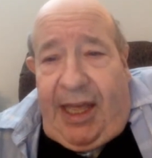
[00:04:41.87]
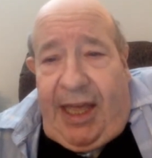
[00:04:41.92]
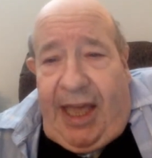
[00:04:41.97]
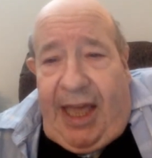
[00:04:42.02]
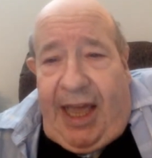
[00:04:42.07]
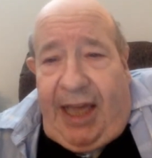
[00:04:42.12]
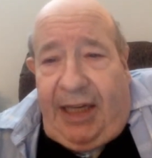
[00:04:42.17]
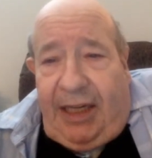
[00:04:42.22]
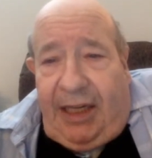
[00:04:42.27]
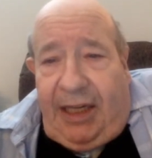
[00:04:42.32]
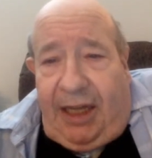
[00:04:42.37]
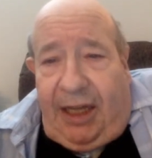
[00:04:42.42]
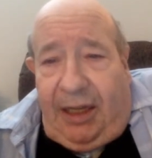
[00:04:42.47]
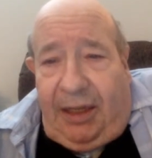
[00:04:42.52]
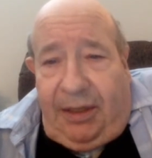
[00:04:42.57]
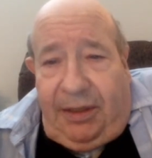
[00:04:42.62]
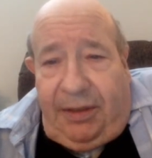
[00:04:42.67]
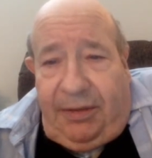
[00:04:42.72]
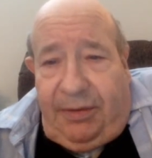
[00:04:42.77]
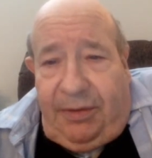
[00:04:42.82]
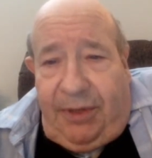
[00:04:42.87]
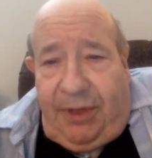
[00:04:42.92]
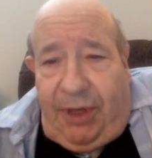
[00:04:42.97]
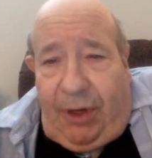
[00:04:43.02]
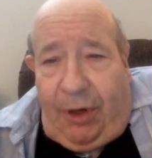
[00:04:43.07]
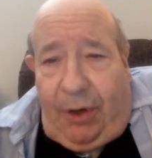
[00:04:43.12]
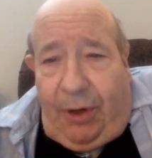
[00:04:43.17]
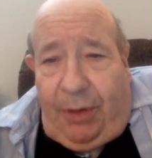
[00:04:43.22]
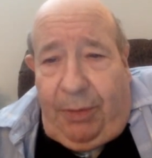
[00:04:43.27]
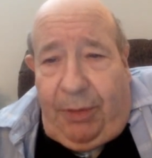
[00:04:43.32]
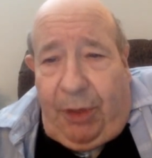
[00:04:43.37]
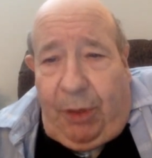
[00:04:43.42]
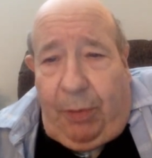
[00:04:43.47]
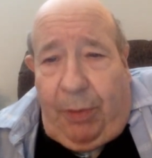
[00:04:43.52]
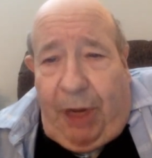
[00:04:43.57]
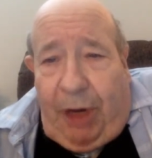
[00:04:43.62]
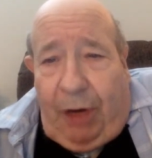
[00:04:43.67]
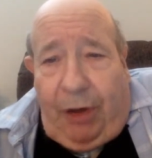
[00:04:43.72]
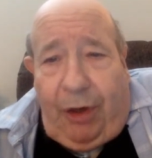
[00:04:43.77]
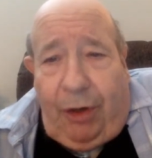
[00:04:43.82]
And, and Bill
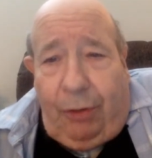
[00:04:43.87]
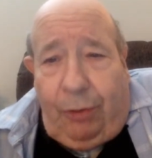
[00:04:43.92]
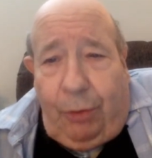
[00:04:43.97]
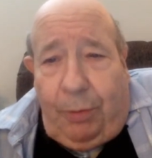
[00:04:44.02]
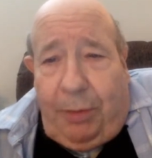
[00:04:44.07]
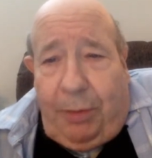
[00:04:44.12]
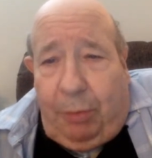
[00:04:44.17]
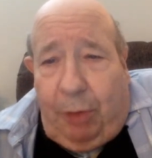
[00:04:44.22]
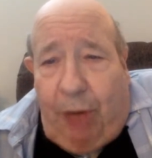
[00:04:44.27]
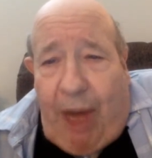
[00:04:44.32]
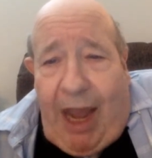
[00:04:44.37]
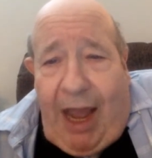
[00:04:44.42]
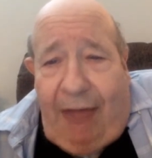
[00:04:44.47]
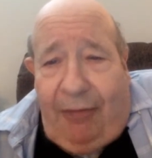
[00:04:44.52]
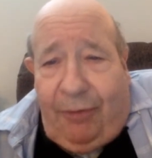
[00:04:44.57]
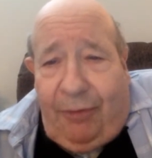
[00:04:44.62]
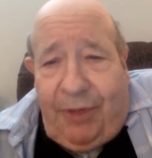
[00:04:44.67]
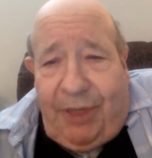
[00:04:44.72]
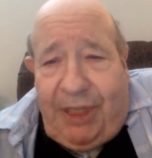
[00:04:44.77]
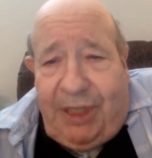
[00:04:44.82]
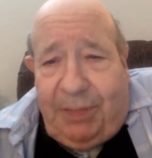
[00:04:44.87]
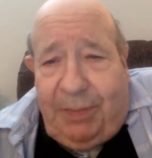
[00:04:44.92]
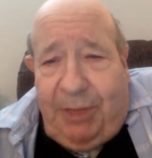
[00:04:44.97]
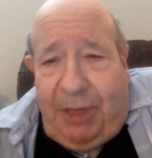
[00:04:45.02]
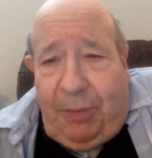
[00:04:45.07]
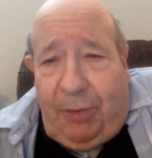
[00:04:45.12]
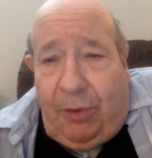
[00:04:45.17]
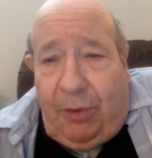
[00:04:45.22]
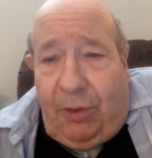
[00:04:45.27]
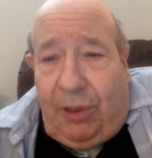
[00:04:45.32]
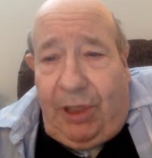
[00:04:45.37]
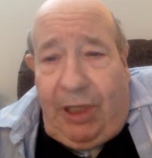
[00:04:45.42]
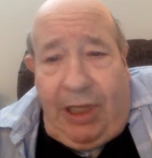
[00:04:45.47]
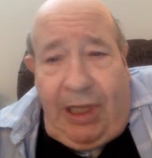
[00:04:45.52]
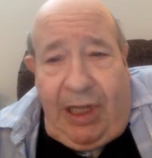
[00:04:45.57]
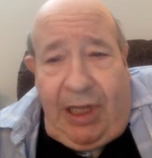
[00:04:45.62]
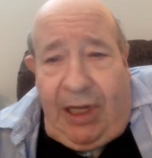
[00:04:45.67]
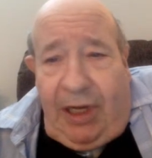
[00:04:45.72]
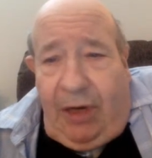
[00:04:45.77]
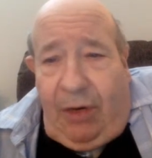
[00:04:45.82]
Berry or Ruby Braff or these people,
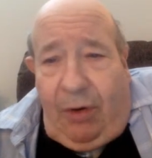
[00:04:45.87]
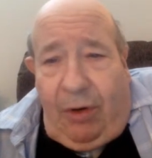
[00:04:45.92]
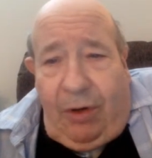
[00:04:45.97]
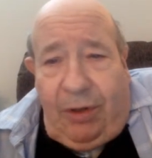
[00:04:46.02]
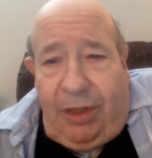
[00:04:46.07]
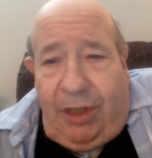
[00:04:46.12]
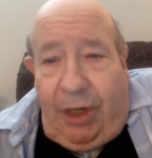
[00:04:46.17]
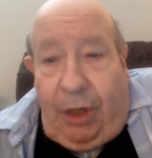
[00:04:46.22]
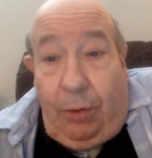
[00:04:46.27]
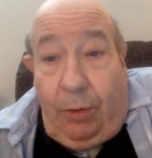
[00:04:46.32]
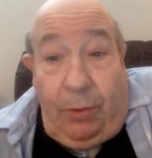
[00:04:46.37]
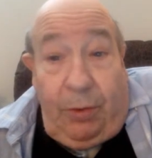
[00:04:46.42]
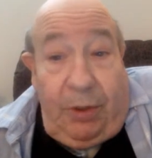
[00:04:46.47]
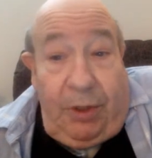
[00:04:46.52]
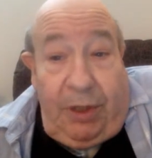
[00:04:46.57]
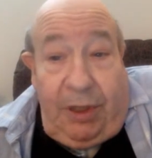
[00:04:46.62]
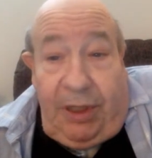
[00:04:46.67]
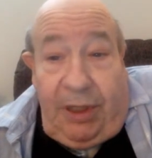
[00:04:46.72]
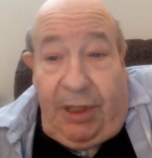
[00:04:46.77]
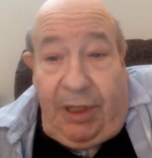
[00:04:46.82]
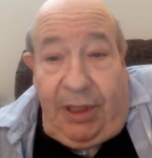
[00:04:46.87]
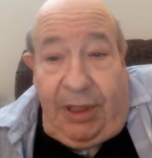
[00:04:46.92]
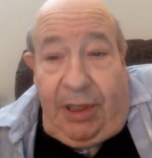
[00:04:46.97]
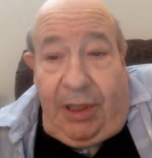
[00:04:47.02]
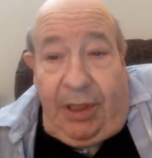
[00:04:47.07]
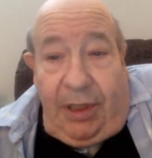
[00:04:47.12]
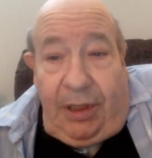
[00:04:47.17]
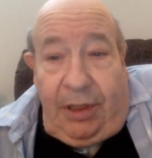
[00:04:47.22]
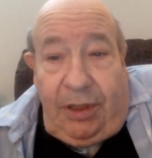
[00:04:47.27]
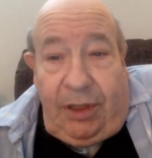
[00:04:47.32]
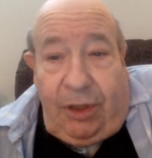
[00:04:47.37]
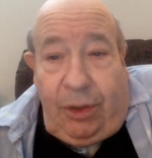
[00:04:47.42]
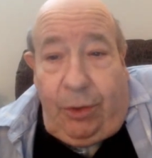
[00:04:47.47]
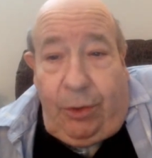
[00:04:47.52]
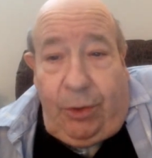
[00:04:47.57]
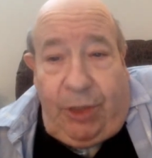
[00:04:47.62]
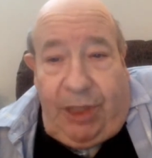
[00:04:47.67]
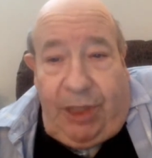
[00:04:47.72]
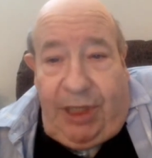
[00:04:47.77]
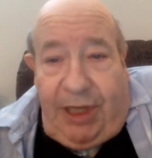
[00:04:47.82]
or,
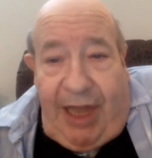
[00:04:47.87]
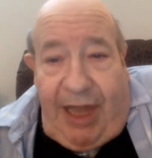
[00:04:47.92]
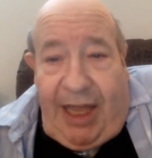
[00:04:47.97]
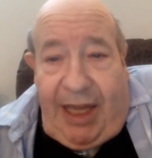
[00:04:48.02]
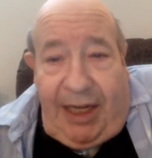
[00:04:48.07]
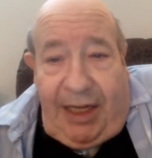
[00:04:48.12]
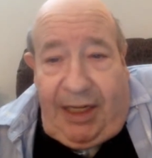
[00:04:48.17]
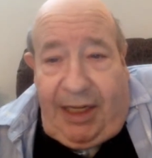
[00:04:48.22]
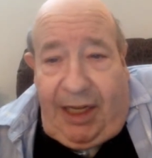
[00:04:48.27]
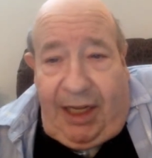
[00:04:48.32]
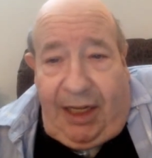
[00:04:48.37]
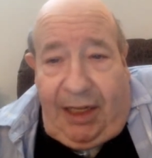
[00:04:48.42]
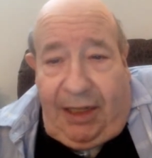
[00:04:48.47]
Zoot and,